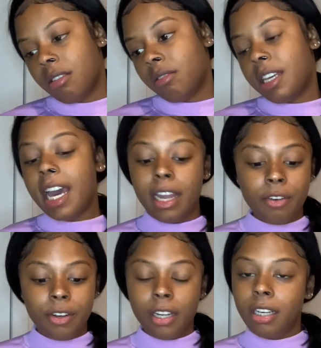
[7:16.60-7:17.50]

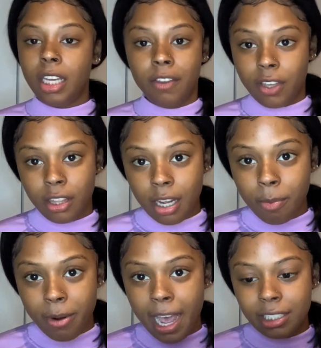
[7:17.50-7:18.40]
Kettering, even their
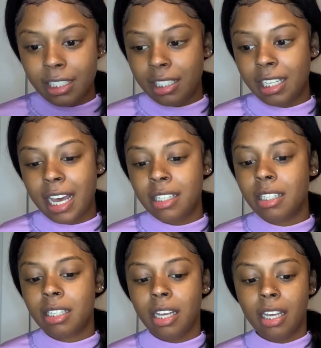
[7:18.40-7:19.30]
practice
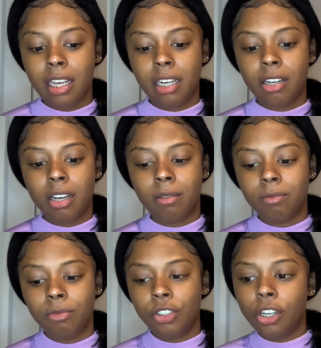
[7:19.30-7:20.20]
tests, and
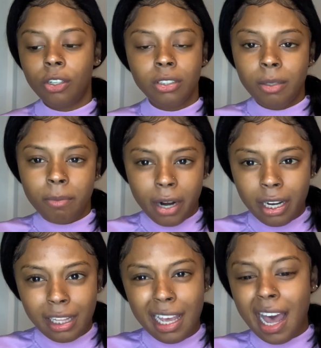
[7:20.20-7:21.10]
Jones and
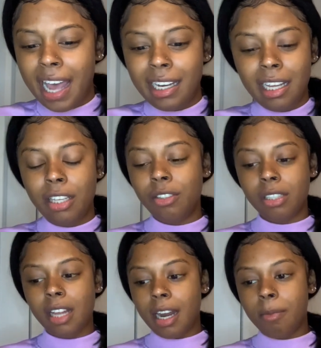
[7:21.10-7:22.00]
Bartlett. I did use a
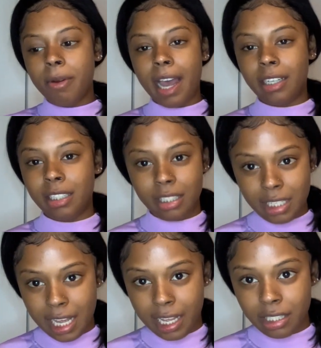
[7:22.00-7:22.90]
lot of practice
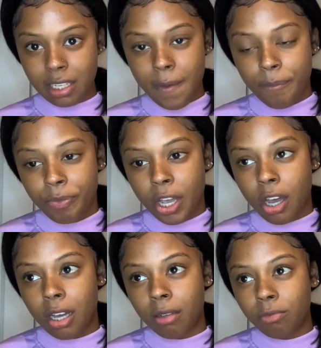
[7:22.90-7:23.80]
tests
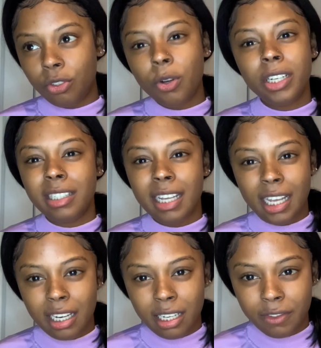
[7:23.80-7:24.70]
towards the
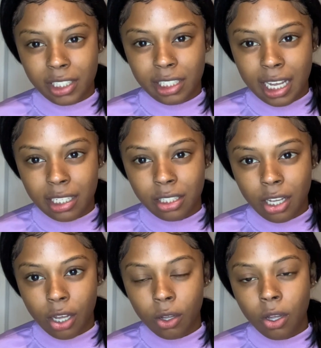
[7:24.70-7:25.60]
end of the test,
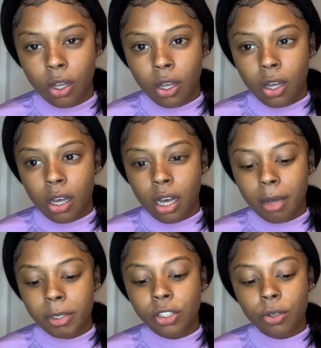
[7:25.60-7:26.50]
though. I
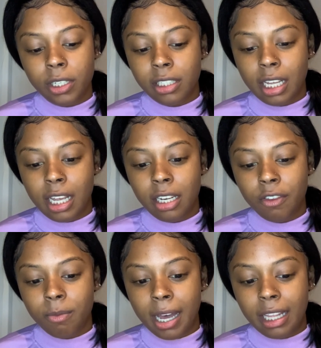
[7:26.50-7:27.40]
mean, towards the end of
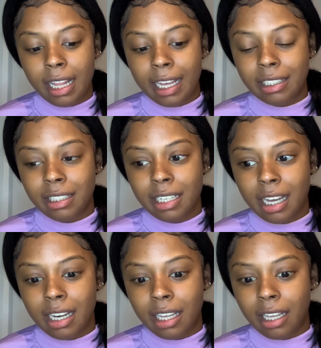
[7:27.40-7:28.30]
my like
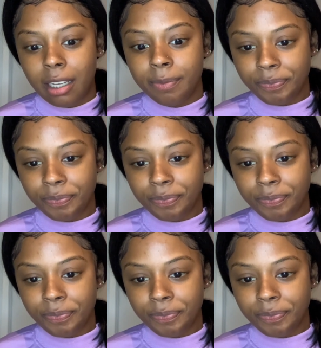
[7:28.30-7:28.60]
studying,